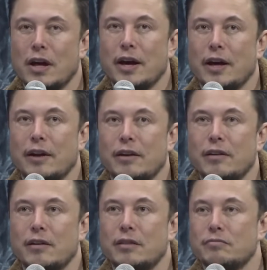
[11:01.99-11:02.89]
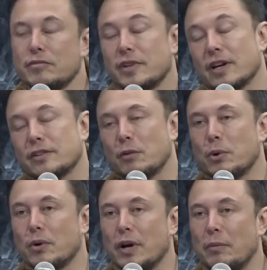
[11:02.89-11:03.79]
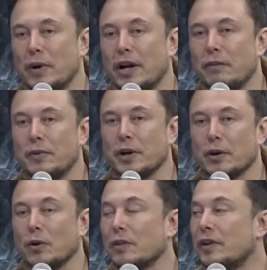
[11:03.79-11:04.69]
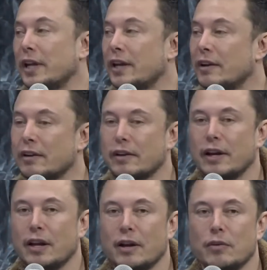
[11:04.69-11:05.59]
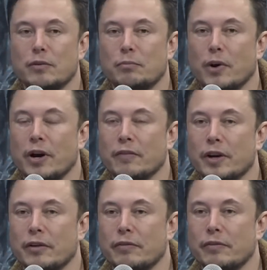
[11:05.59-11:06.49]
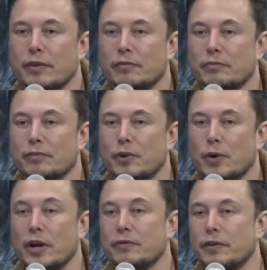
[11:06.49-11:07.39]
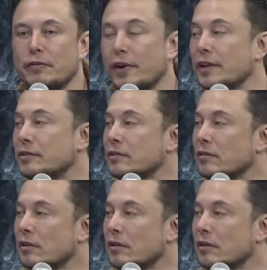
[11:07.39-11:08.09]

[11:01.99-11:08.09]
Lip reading: And it's like, so I ended up putting all the money in and borrowing money for rent from friends.